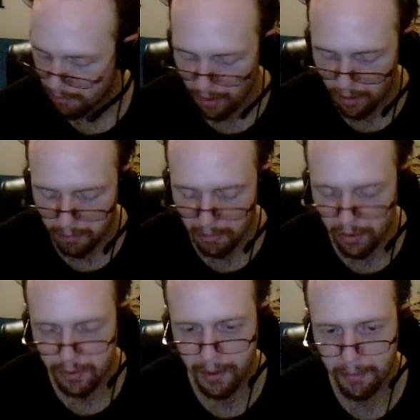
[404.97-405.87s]

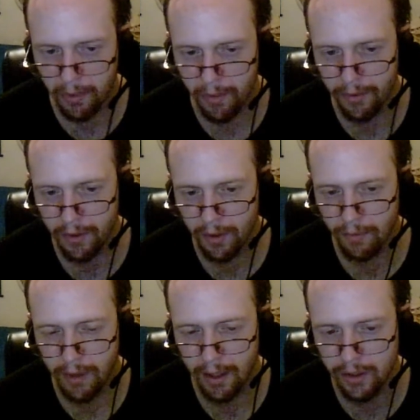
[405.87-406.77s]
most people,
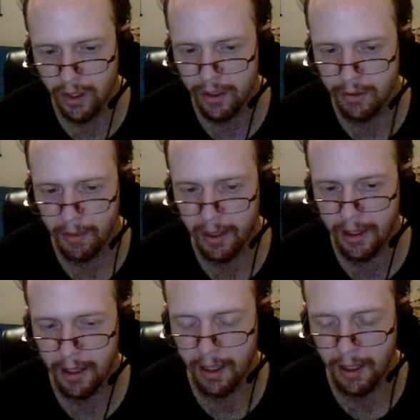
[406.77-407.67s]
they judge
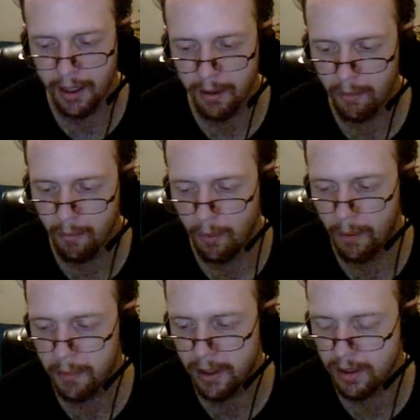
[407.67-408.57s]
me, and what
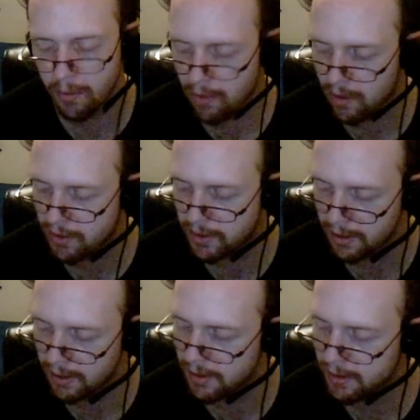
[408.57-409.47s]
makes it worse
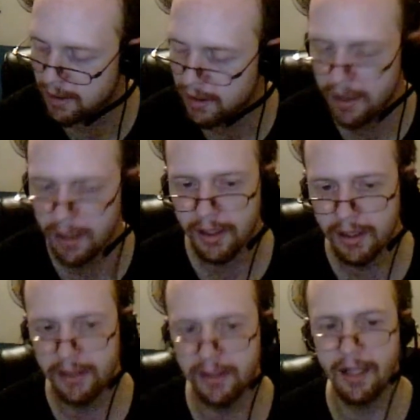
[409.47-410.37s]
is
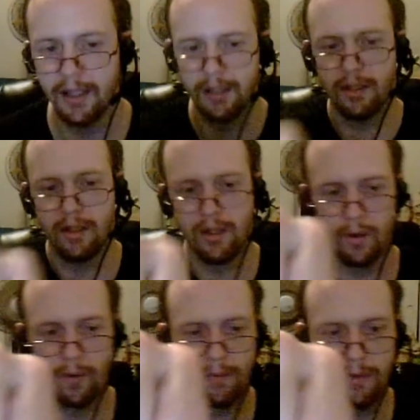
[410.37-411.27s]
they
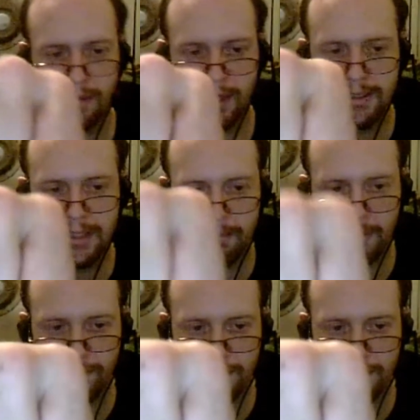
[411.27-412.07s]
see my